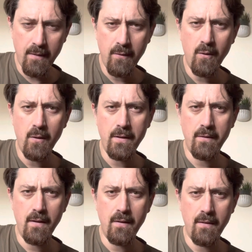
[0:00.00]
solid
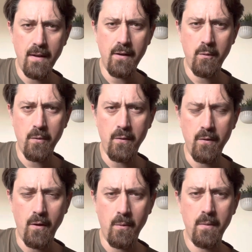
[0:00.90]
Sitka spruce
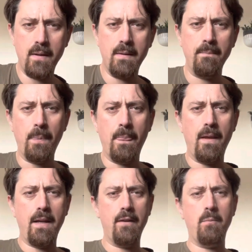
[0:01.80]
top,
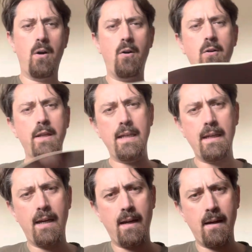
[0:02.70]
and it has
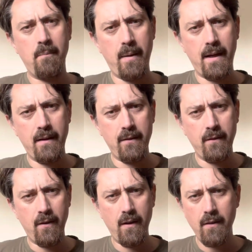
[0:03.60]
mahogany back and
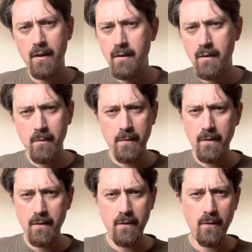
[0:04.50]
sides. I don't know if
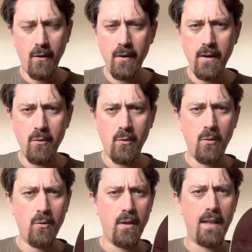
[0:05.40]
these are solid
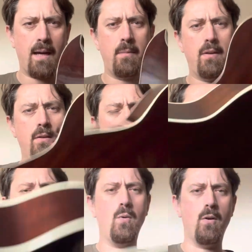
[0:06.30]
or laminate or
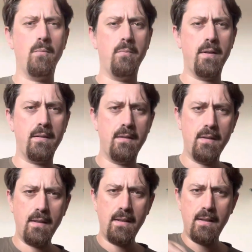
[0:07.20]
what, but
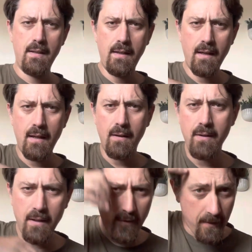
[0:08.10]
you know,
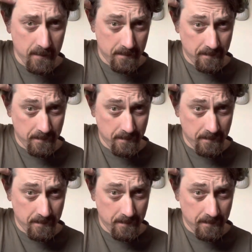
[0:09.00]
it's a,